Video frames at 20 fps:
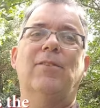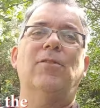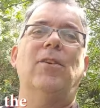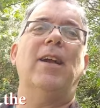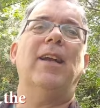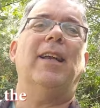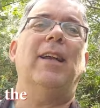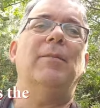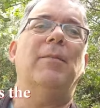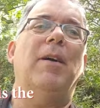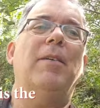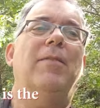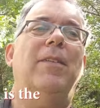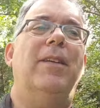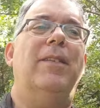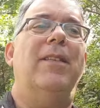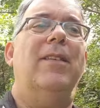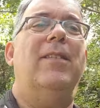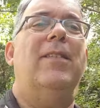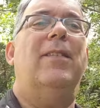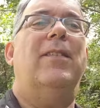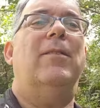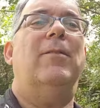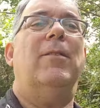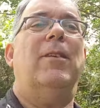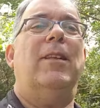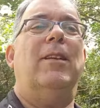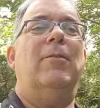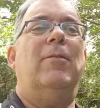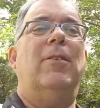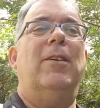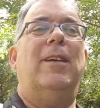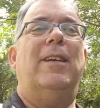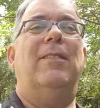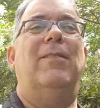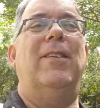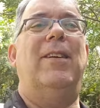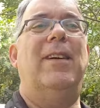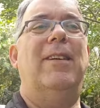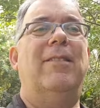tracking my face, this isn't really
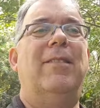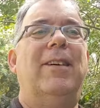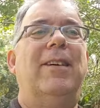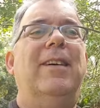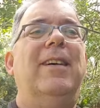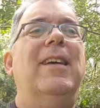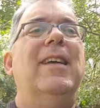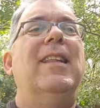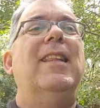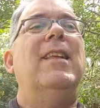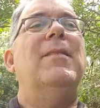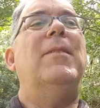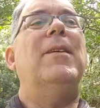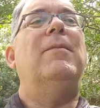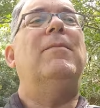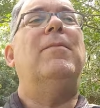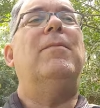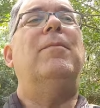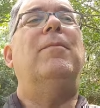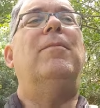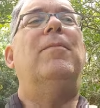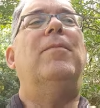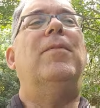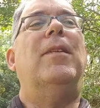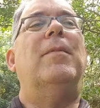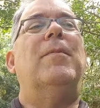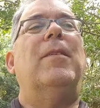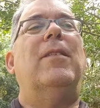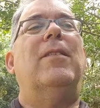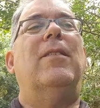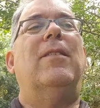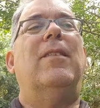working very well. Let me flip this